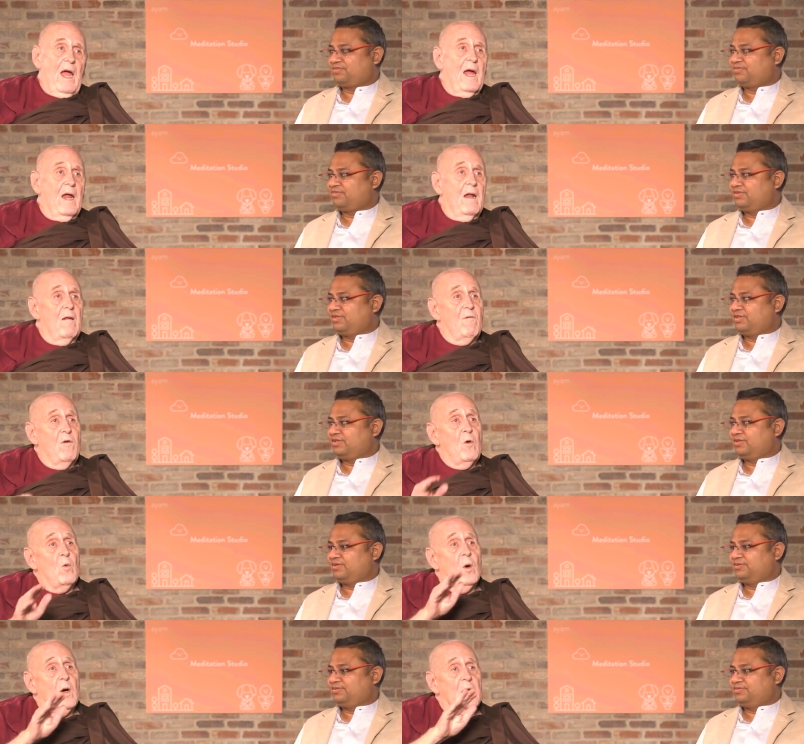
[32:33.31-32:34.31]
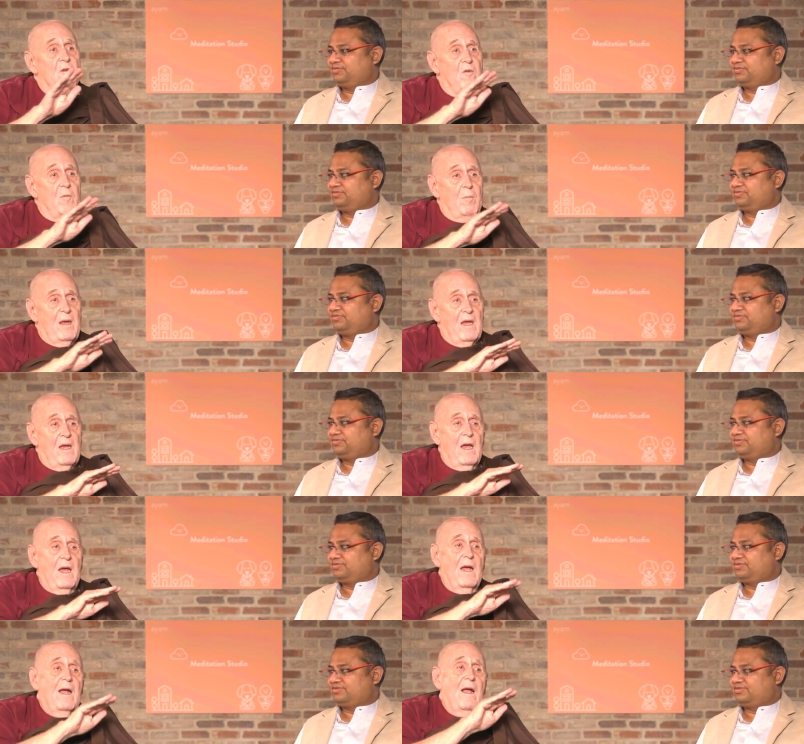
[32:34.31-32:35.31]
Speaker 1: And if you want to be
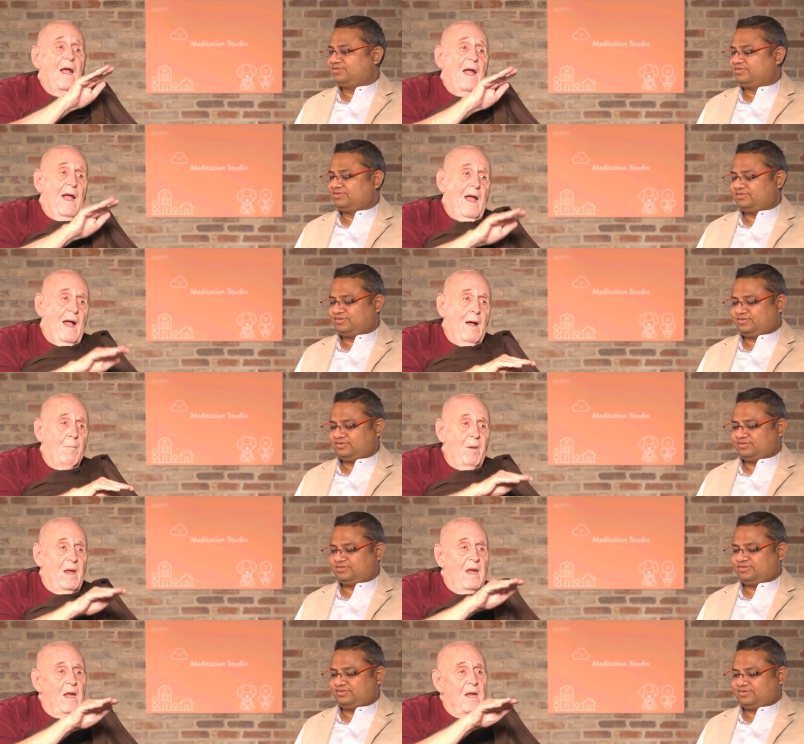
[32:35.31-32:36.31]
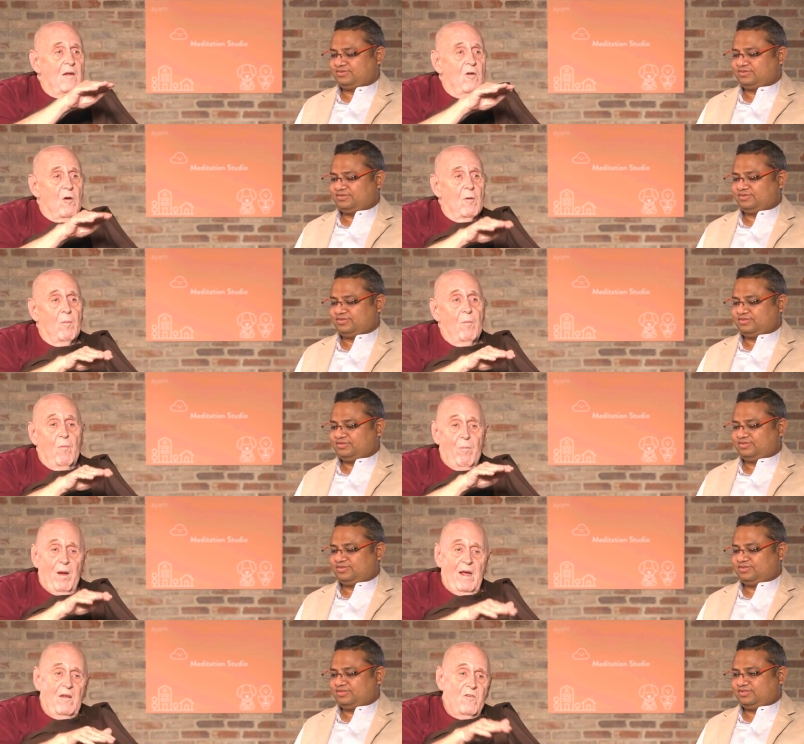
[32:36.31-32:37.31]
happy in your
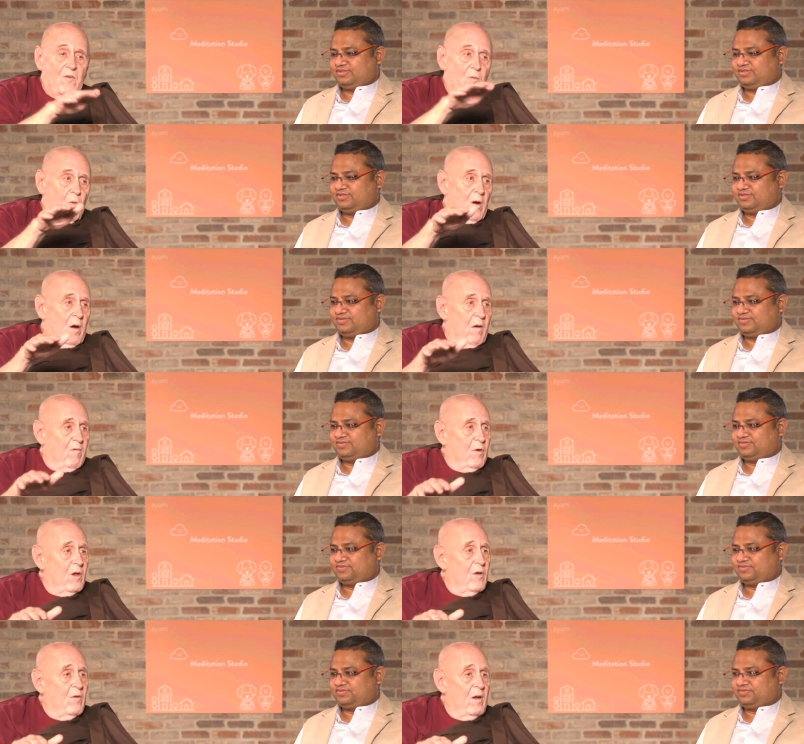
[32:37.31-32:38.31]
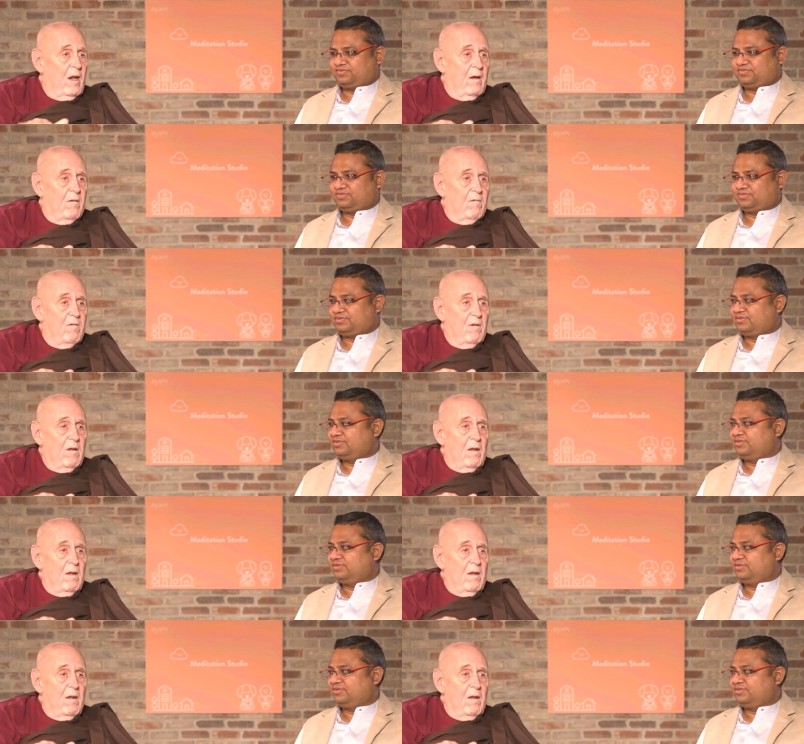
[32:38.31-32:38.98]
place wherever you live,